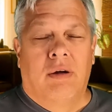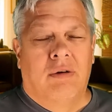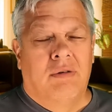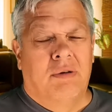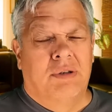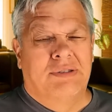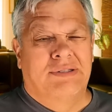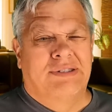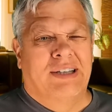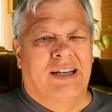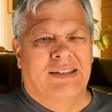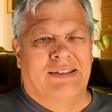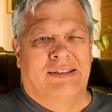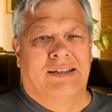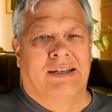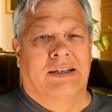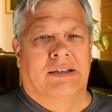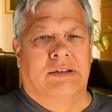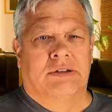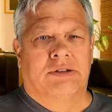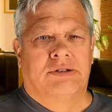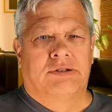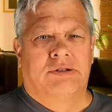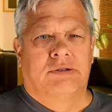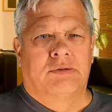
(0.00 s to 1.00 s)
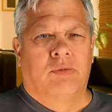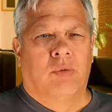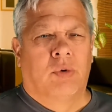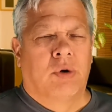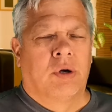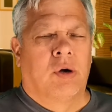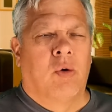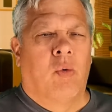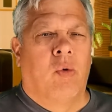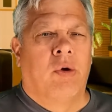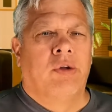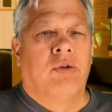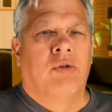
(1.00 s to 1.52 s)
What's that tell us? We're
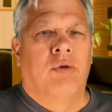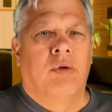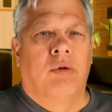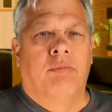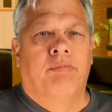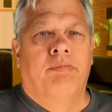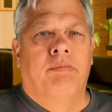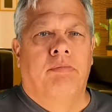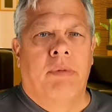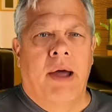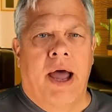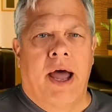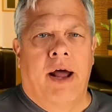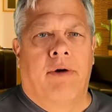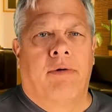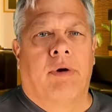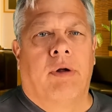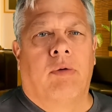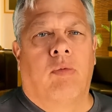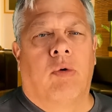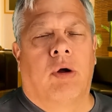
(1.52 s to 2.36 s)
going to battery.